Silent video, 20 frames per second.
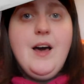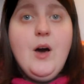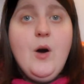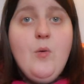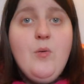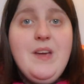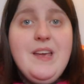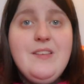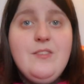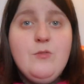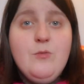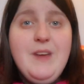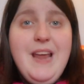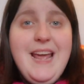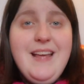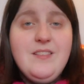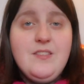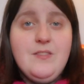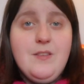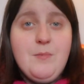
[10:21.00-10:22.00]
Okay, so
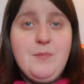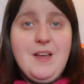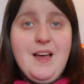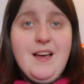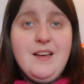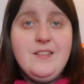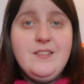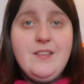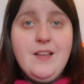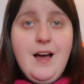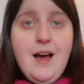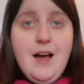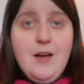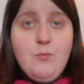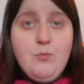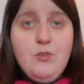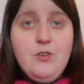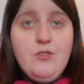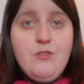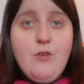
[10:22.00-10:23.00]
next up, guys, I
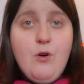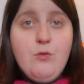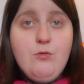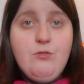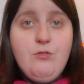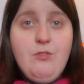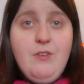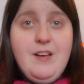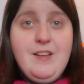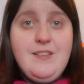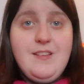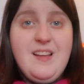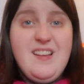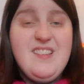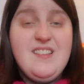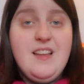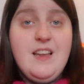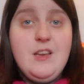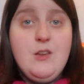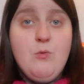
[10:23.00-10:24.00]
would also like to
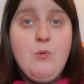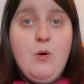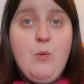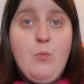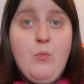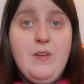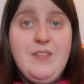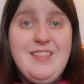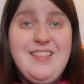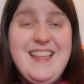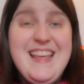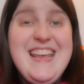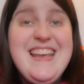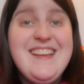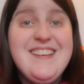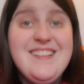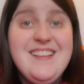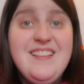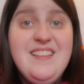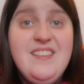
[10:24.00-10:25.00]
continue on with the
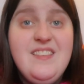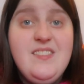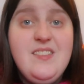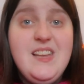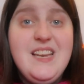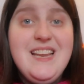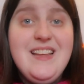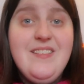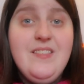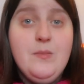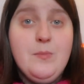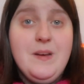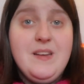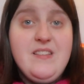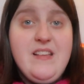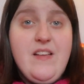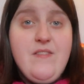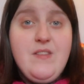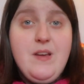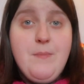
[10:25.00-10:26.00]
Eden series by
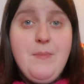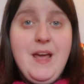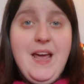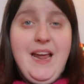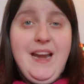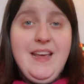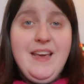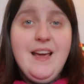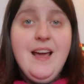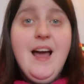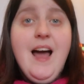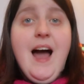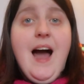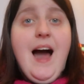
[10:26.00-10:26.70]
Devney Perry.